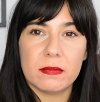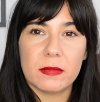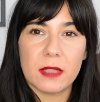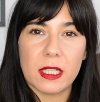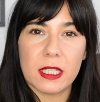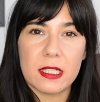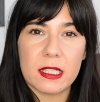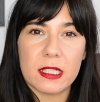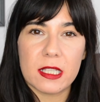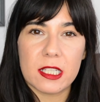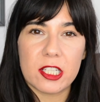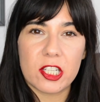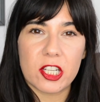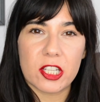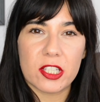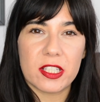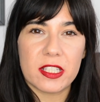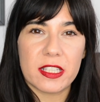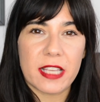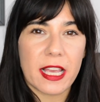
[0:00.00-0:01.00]
It's the
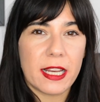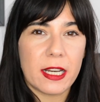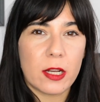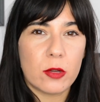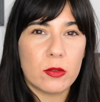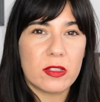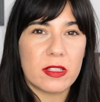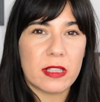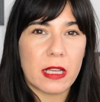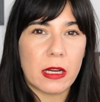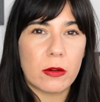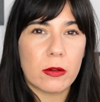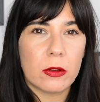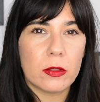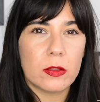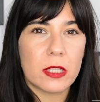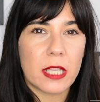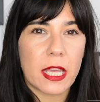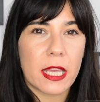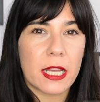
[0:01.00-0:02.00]
Shiseido Synchro
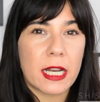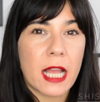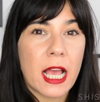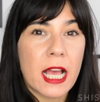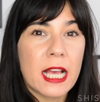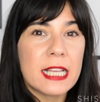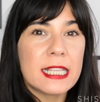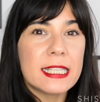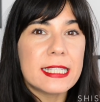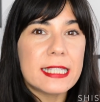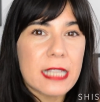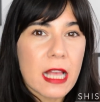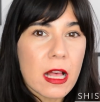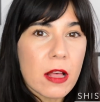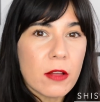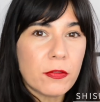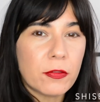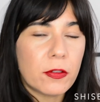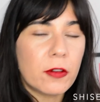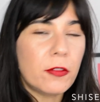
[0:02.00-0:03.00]
Skin
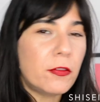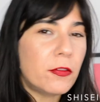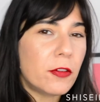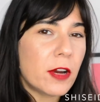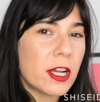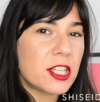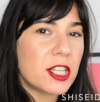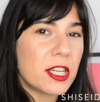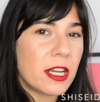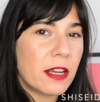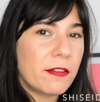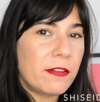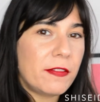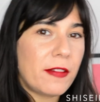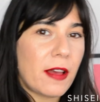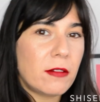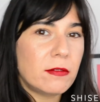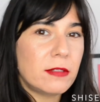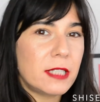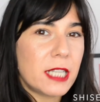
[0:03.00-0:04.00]
Self Refreshing
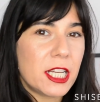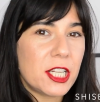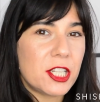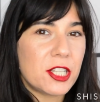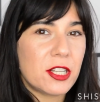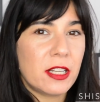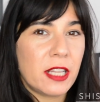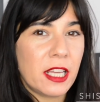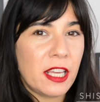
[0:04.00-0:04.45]
Foundation.